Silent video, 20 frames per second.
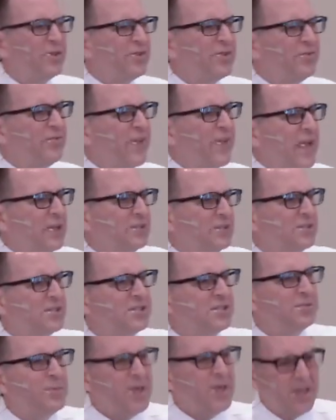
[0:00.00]
event
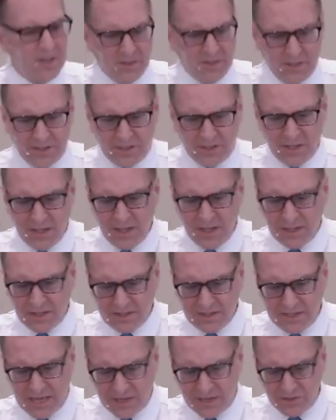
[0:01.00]
as being this,
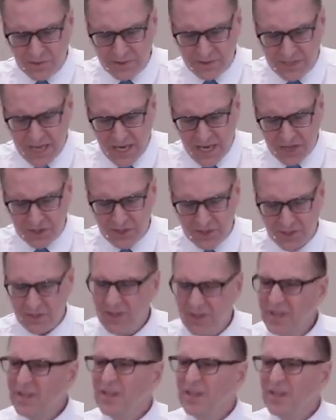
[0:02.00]
this exhortation?